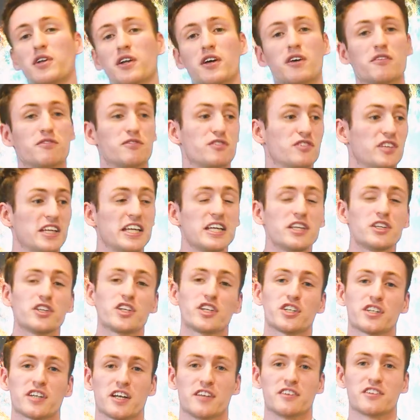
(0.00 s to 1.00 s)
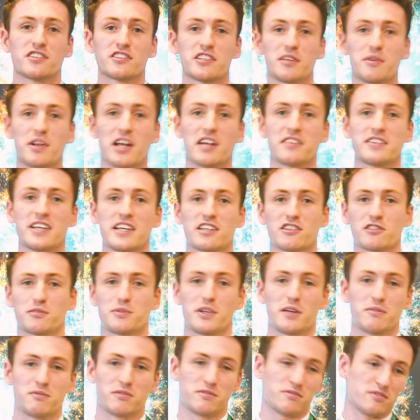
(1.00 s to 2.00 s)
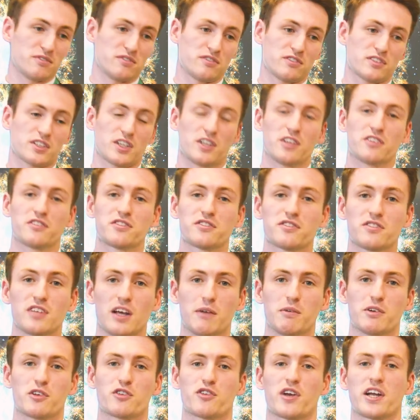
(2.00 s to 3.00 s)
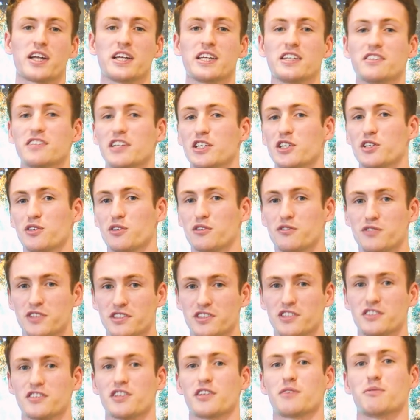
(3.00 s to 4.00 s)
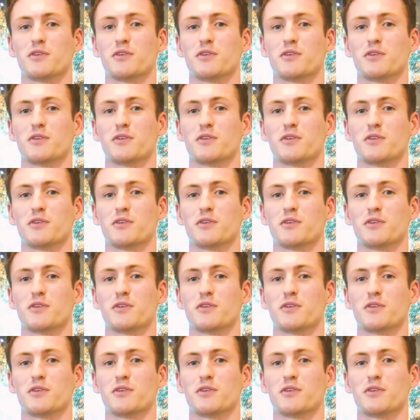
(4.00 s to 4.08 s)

going to teach and see where that takes me. I'm going to I'm a trainee teacher of physics at the